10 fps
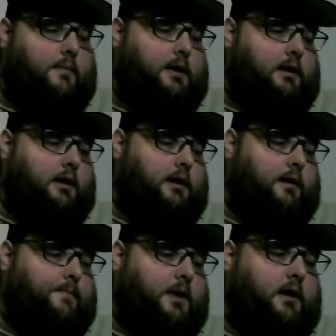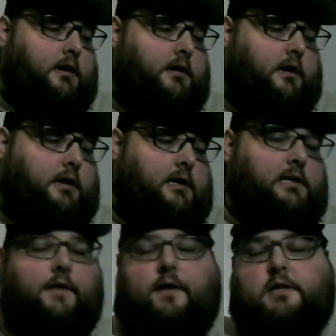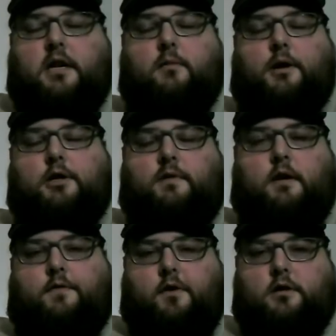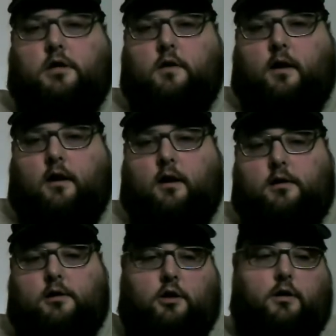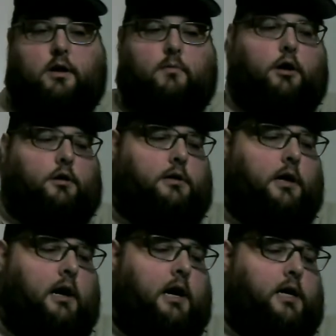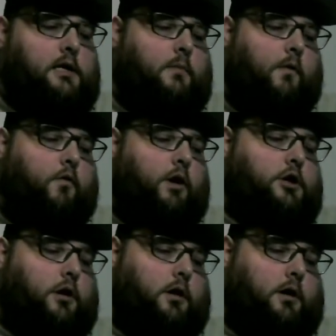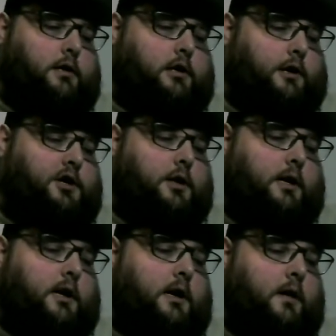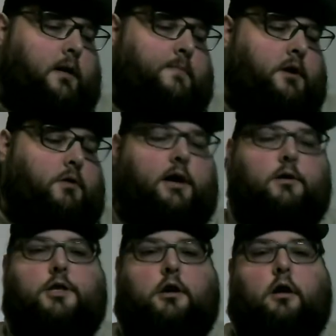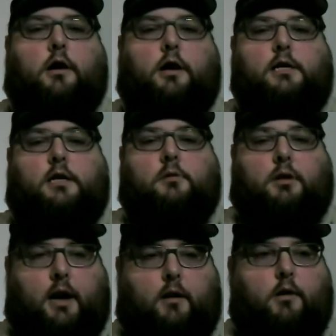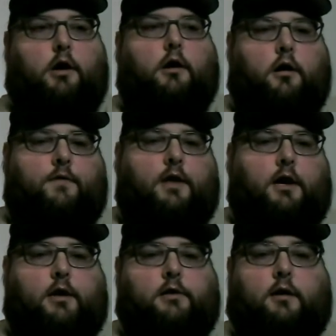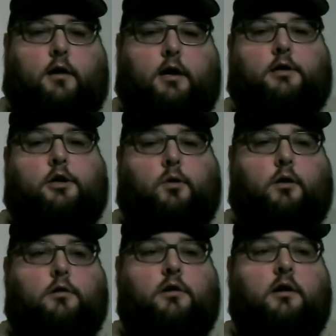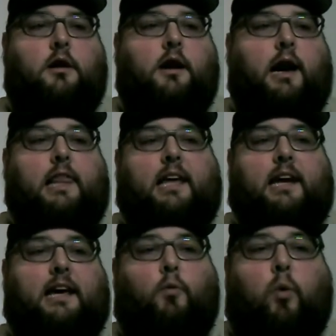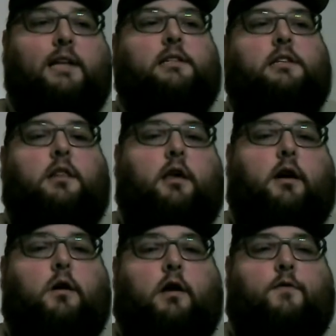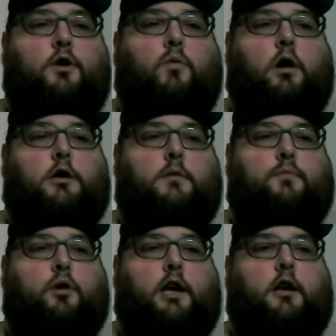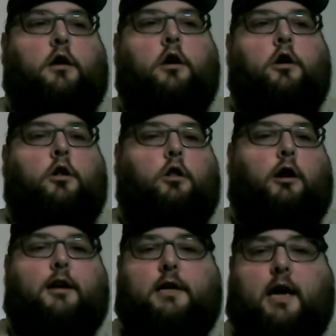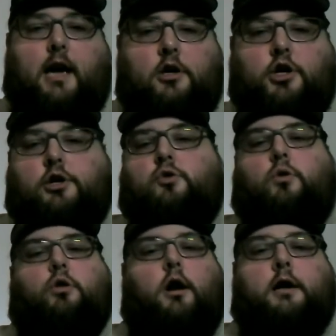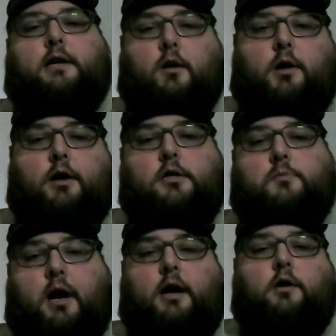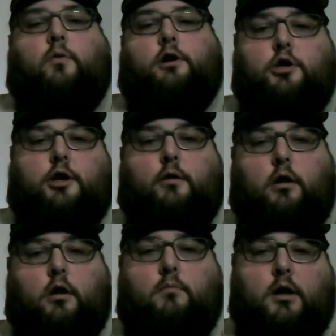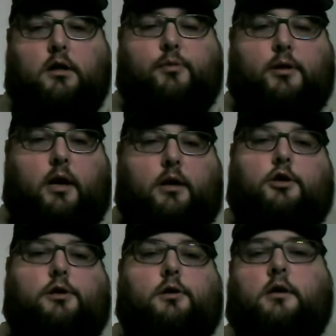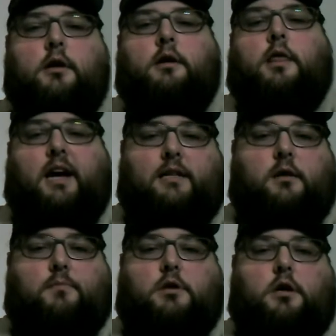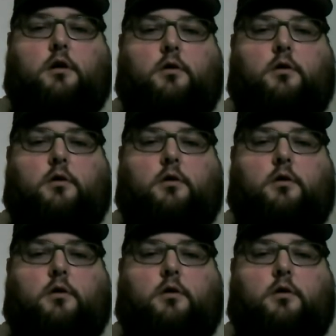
I mean, and because I've seen a bunch of different security models, some of which are essentially, here's the card accessible area of the data center, it's yours, and then once in there, if you wanted to put in locked cages or locked areas behind which there are multiple cages, that's up to you.